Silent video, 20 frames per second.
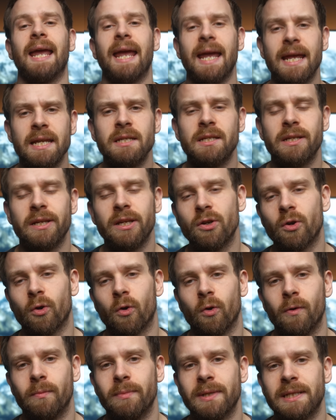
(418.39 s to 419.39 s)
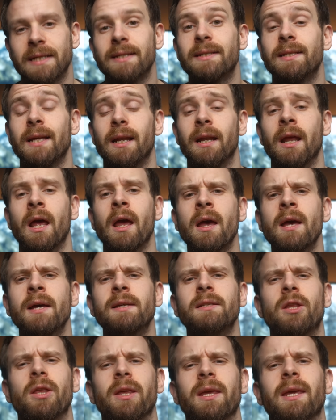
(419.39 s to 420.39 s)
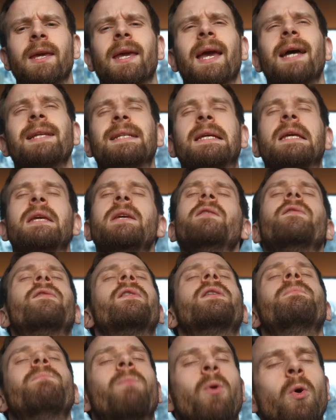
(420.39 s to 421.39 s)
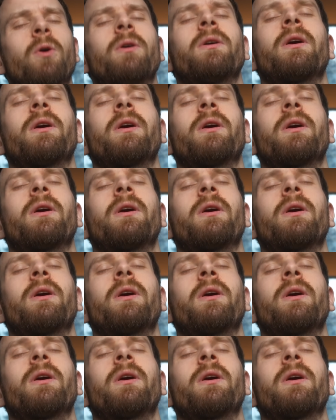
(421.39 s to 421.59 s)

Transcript: into your Home Assistant so that you can get even more